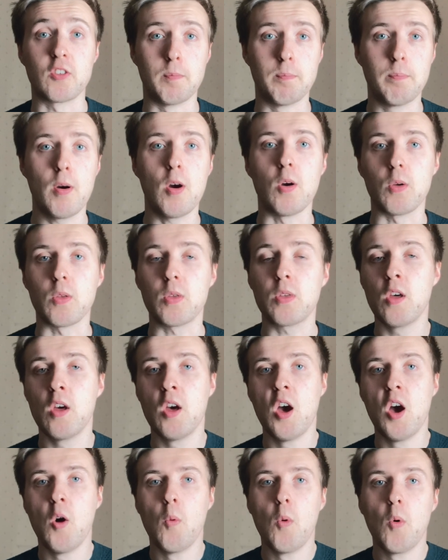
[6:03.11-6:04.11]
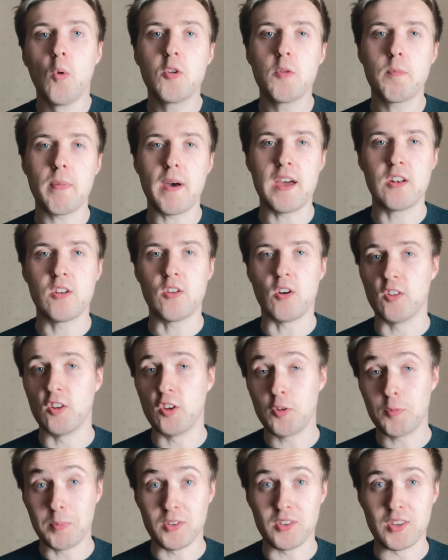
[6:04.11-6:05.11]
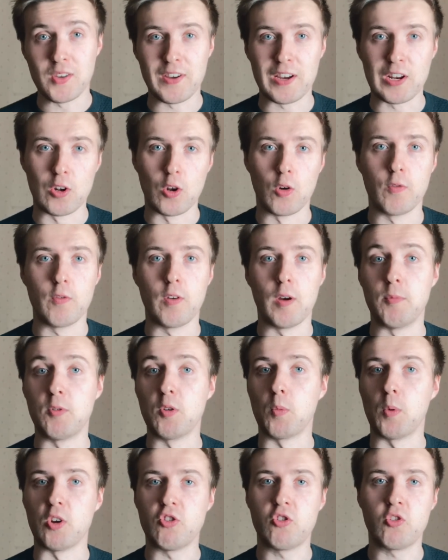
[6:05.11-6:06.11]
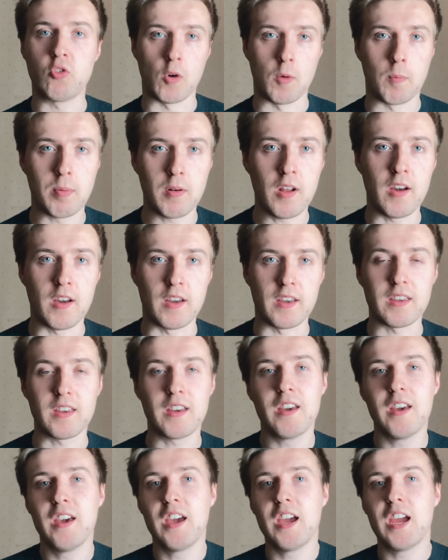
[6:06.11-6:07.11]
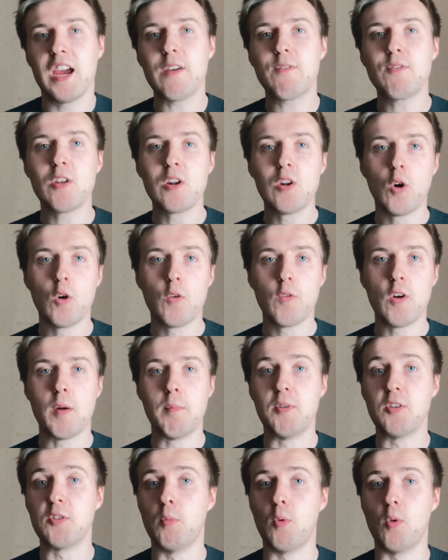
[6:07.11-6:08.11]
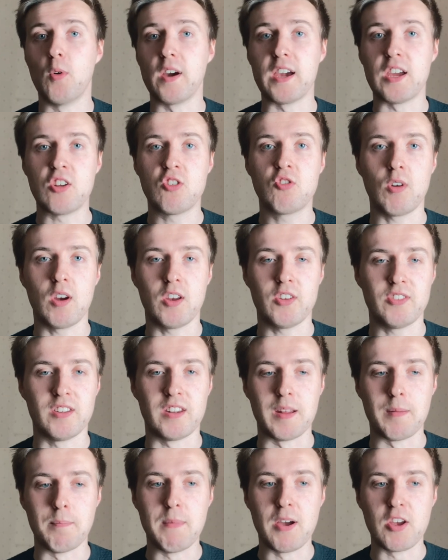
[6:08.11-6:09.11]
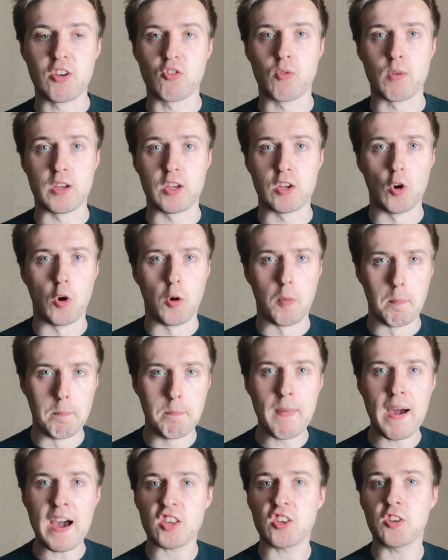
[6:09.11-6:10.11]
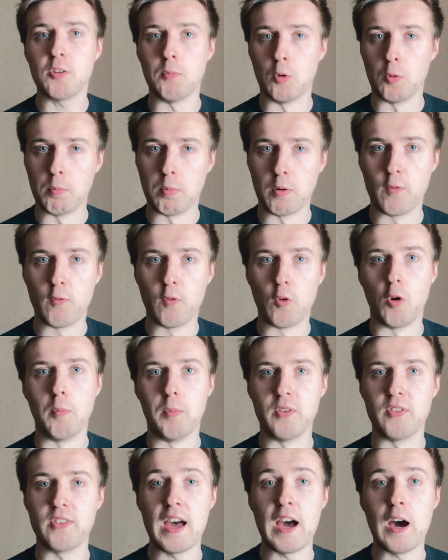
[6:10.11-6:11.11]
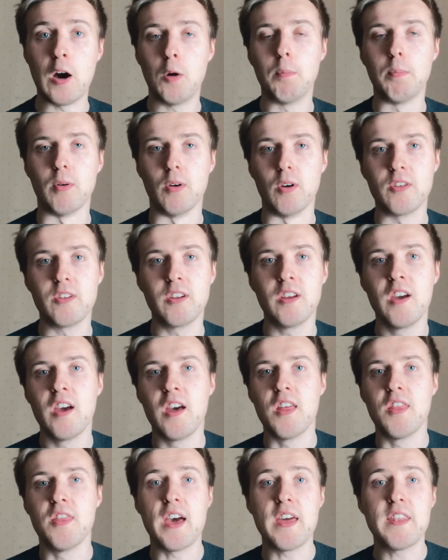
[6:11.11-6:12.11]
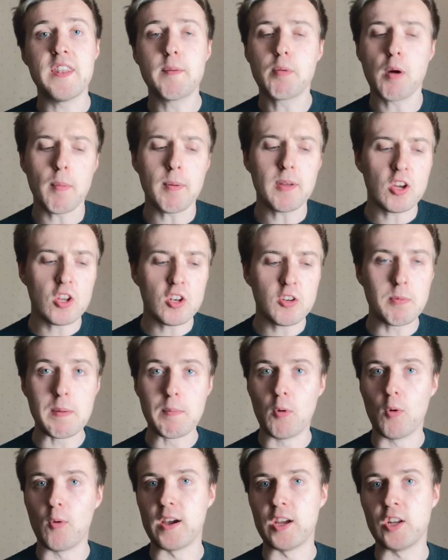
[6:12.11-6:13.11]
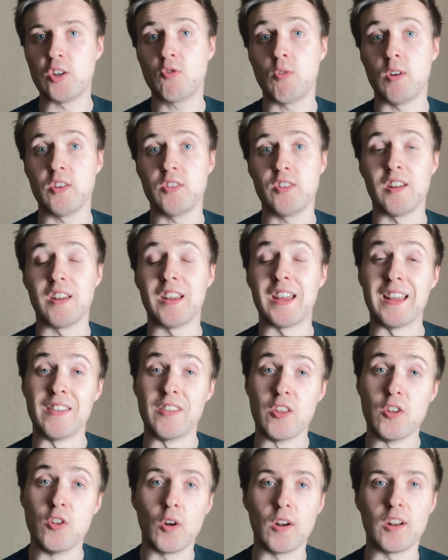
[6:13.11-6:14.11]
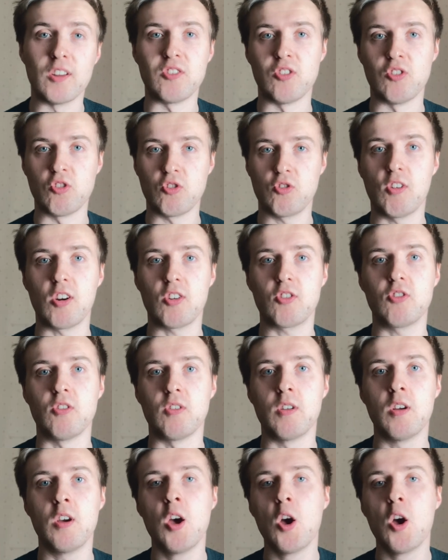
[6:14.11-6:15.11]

of both will depend on the specific law firm to which you're applying. If the law firm is more interested in measuring your maximal performance output, then they're probably going to be more interested in the knowledge instruction.